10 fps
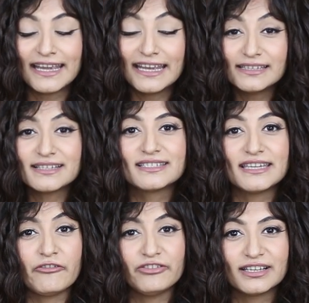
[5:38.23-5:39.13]
it is
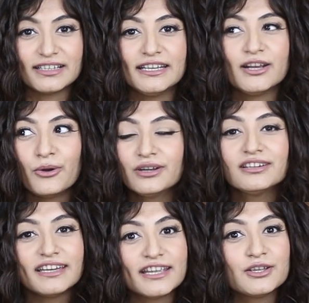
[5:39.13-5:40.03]
definitely going
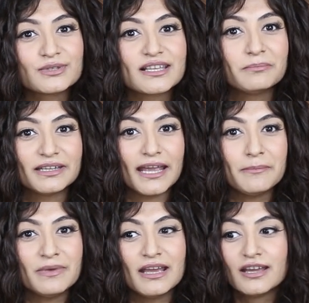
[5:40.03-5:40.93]
to take you some
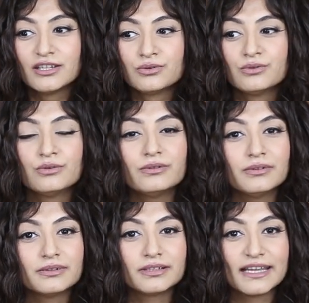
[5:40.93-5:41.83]
time to
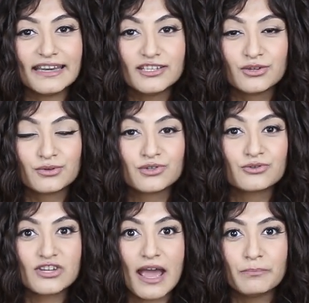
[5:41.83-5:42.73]
get used to
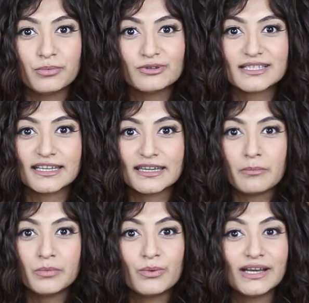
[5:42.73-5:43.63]
shampoos that,
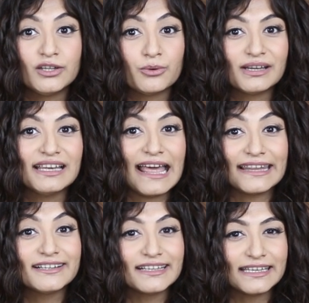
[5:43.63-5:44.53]
number one, don't
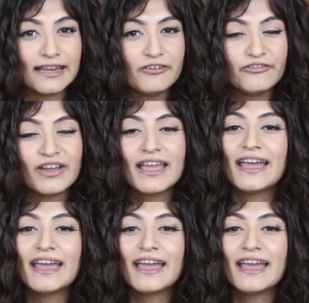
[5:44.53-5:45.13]
lather enough,